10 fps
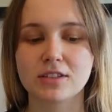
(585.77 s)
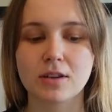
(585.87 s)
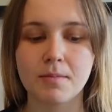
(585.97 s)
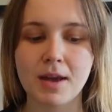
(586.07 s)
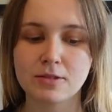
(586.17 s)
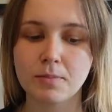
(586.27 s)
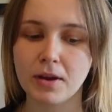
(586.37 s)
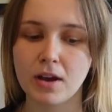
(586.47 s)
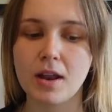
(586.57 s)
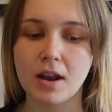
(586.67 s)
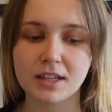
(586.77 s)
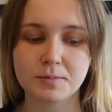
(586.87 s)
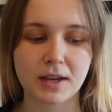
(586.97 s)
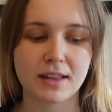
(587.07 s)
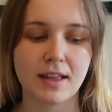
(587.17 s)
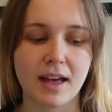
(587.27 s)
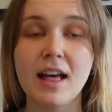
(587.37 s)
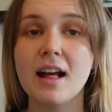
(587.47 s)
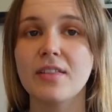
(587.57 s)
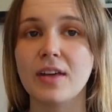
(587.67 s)
So I may as well put a nice book in
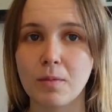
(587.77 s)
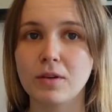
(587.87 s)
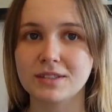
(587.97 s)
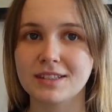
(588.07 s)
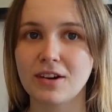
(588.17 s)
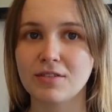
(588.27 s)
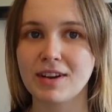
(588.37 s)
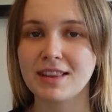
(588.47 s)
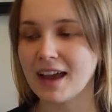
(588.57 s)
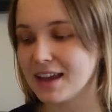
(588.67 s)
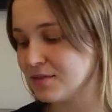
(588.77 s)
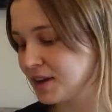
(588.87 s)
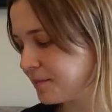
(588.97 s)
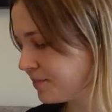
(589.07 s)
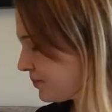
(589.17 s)
there. They will sit down and read that evening.